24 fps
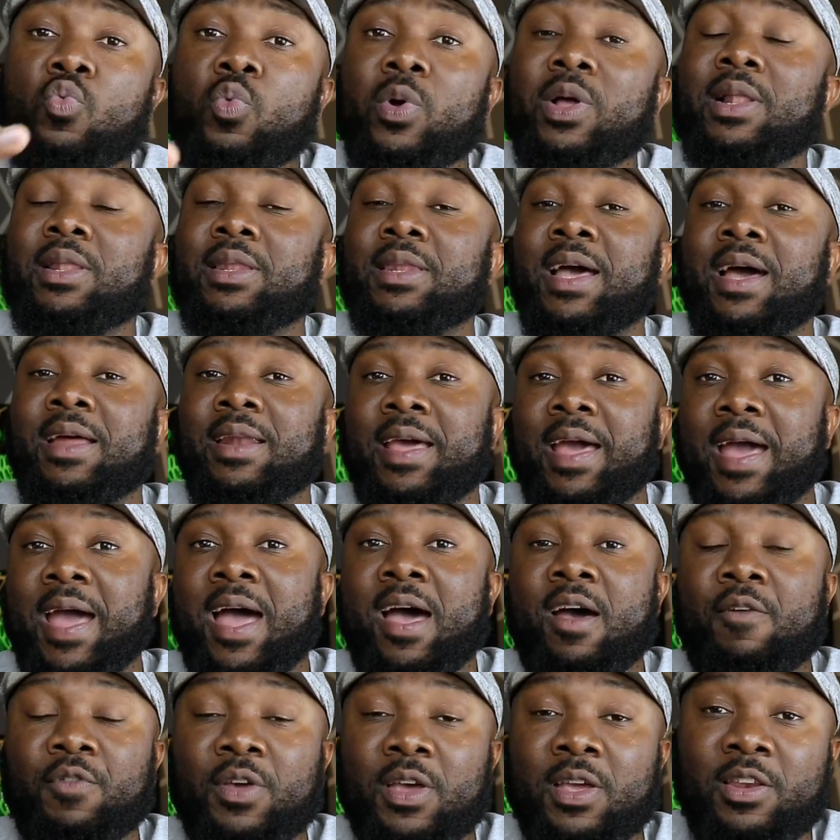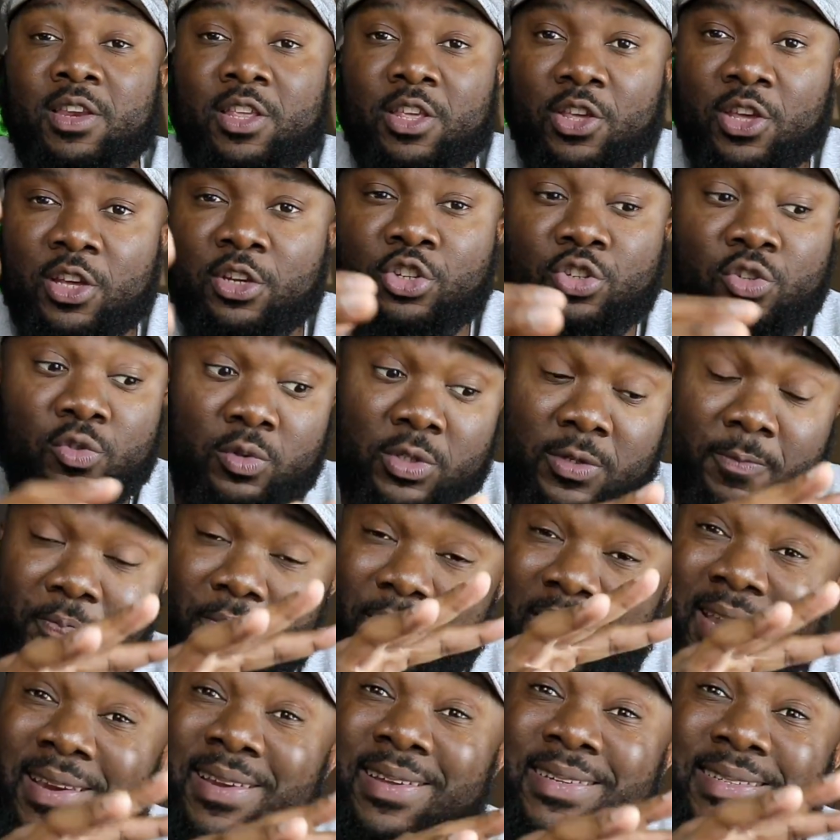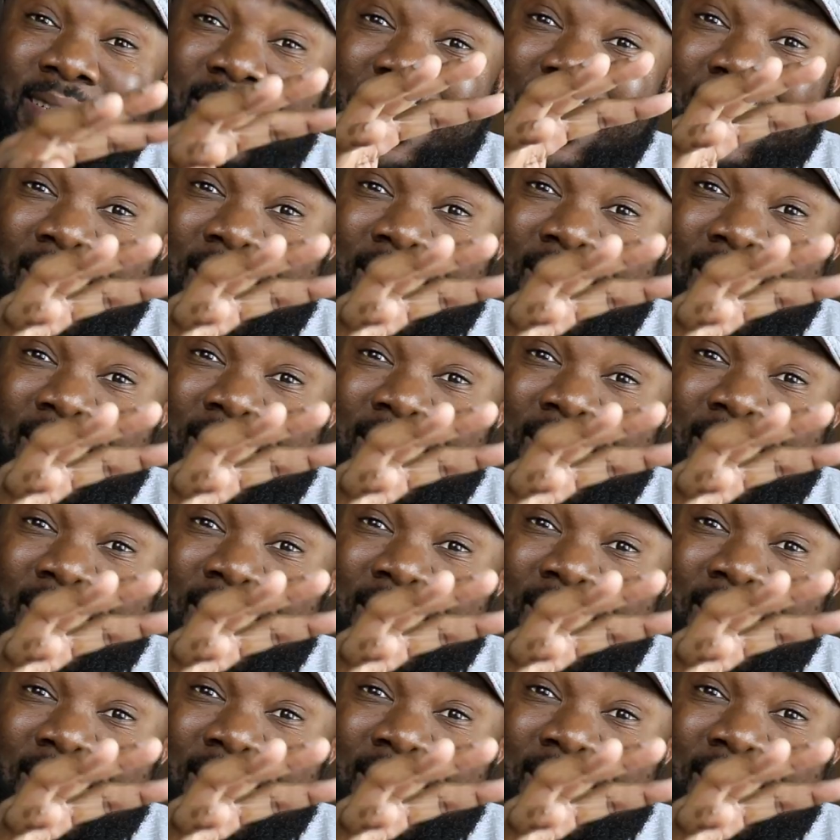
will not have any issues. It is